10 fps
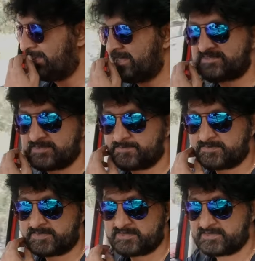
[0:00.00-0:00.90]

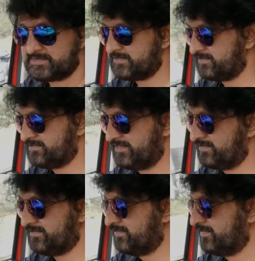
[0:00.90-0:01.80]
unacceptable uh,
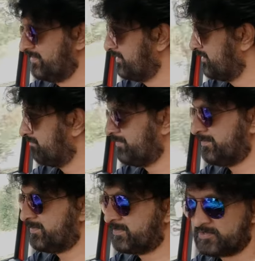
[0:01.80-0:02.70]
thing
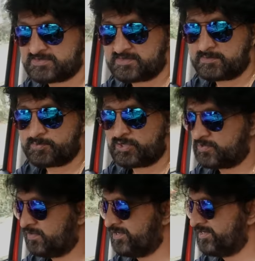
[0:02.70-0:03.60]
maybe because of the
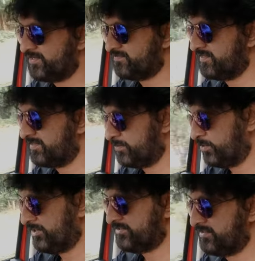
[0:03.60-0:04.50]
poor quality of the
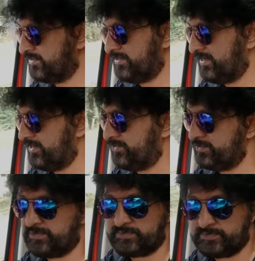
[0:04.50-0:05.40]
rotors or i
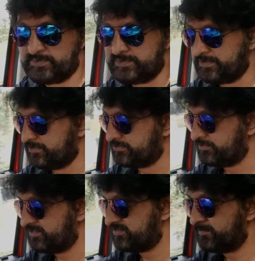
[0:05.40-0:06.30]
don't know
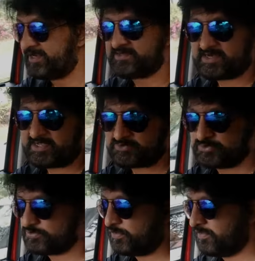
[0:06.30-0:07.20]
so this mahindra has
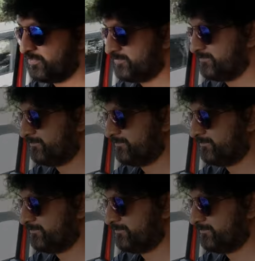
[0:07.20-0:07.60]
to sort